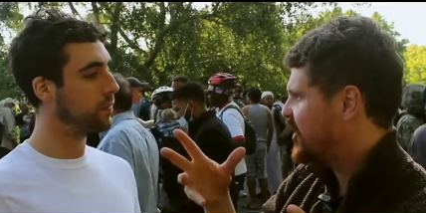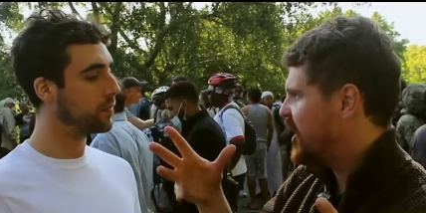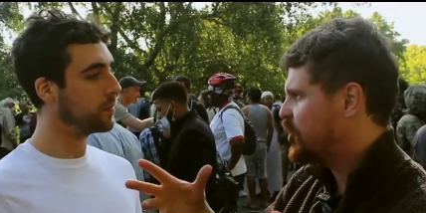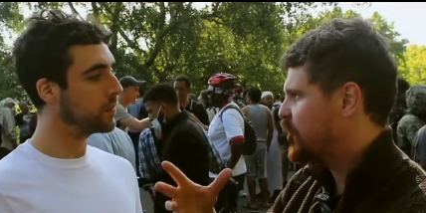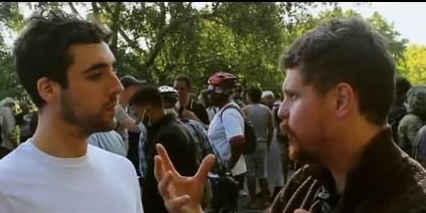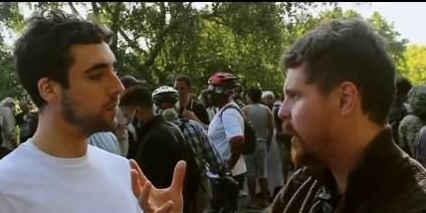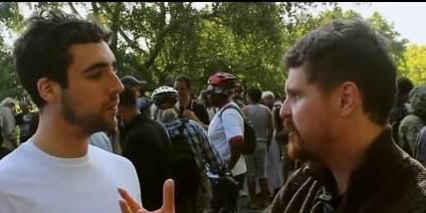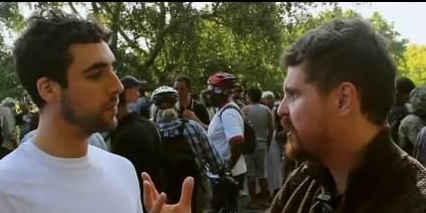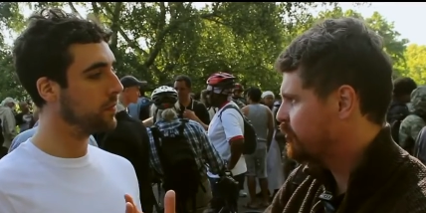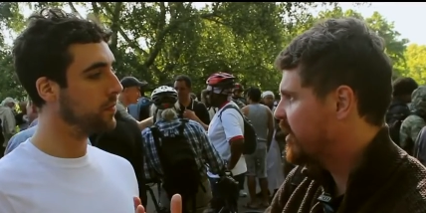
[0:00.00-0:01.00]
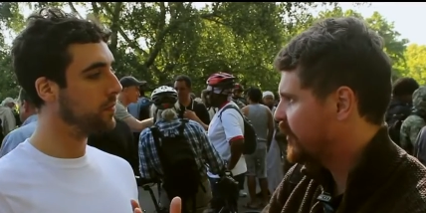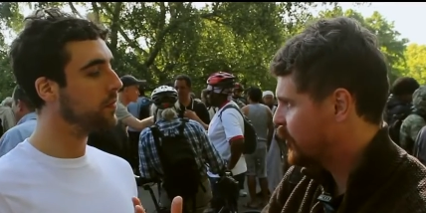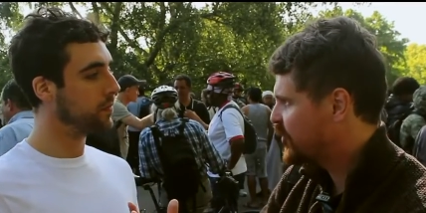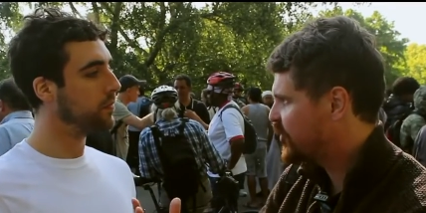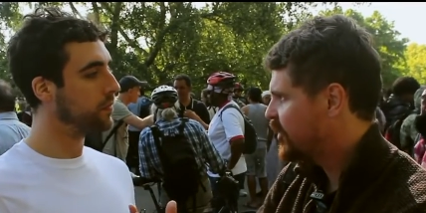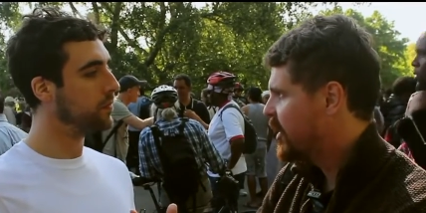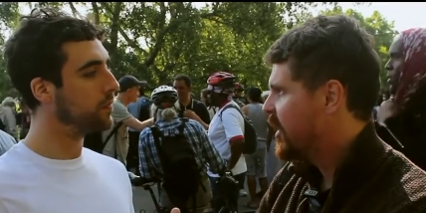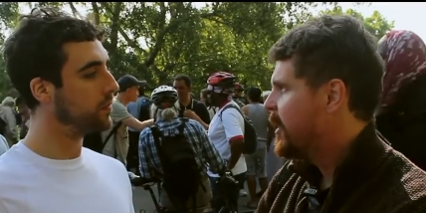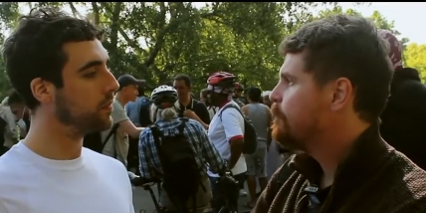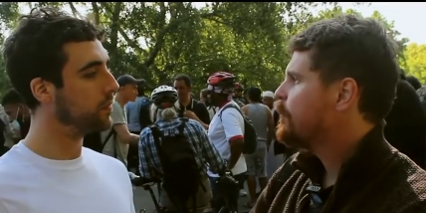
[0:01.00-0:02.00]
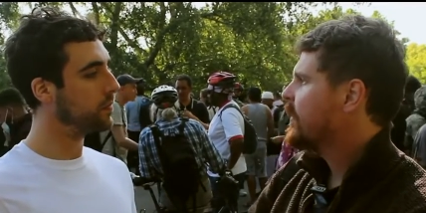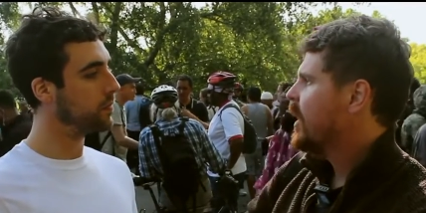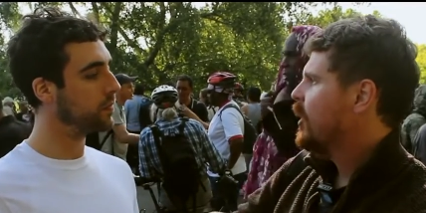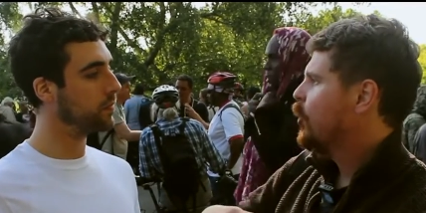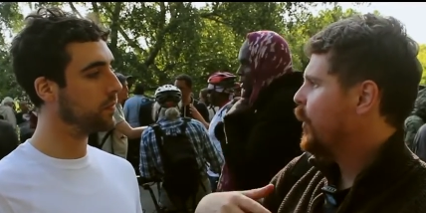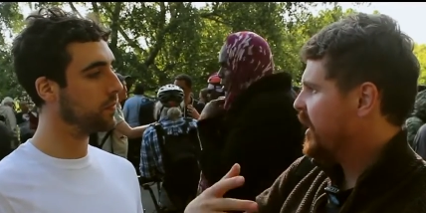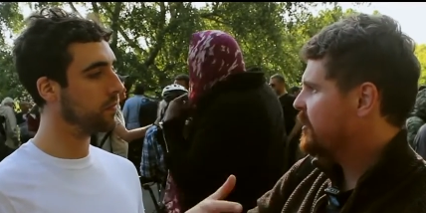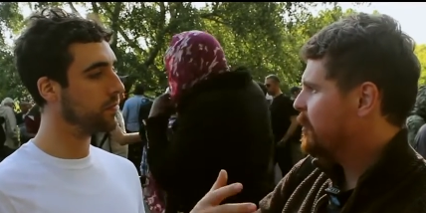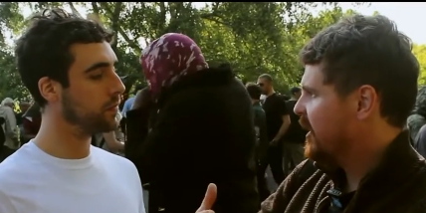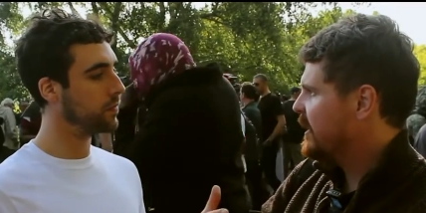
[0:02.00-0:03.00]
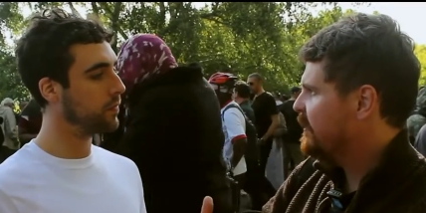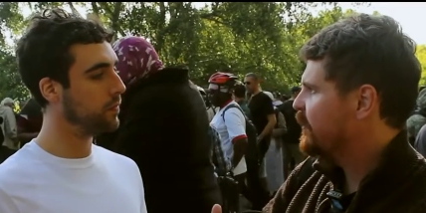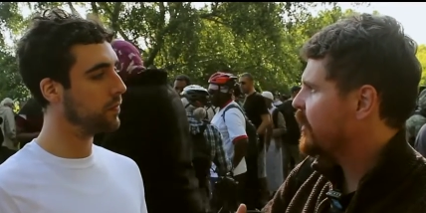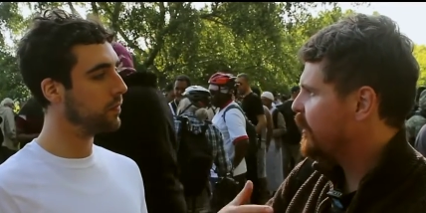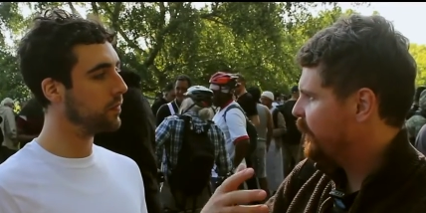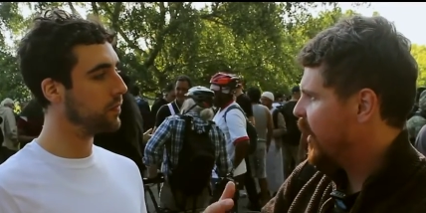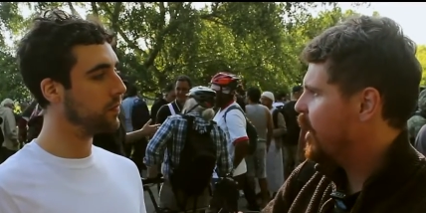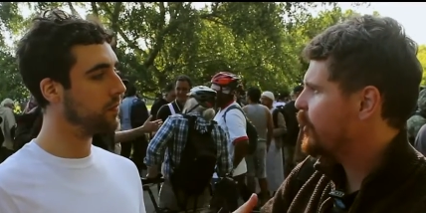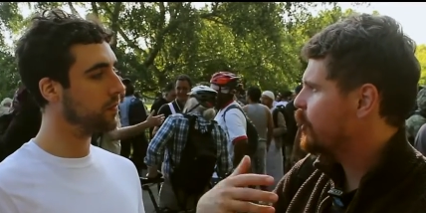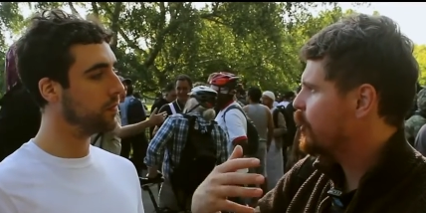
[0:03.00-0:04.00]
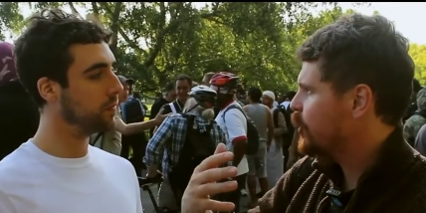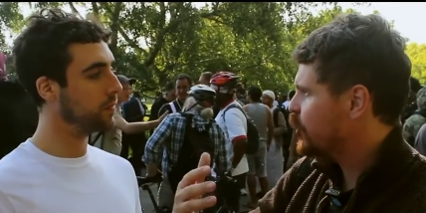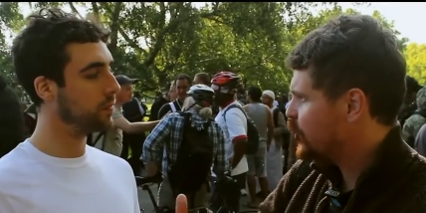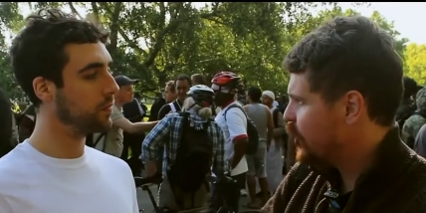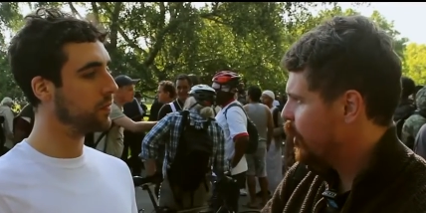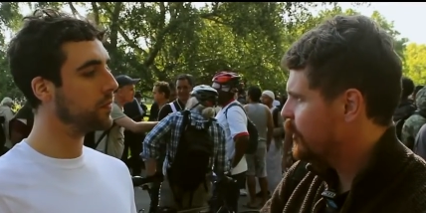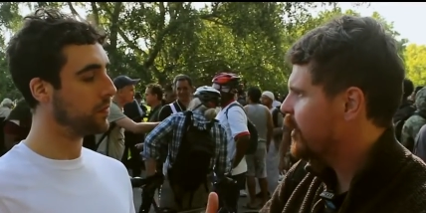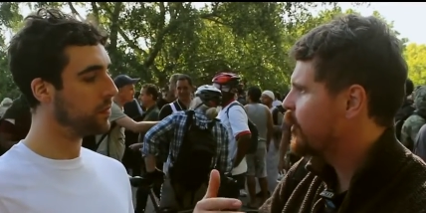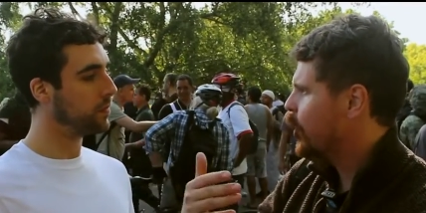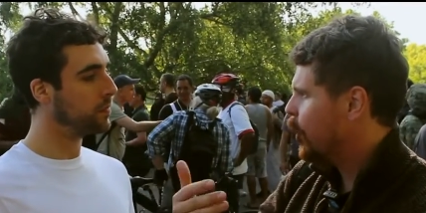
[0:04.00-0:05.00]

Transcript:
Speaker 1: it's H2O in the rivers. We believe that the Father and the Son and the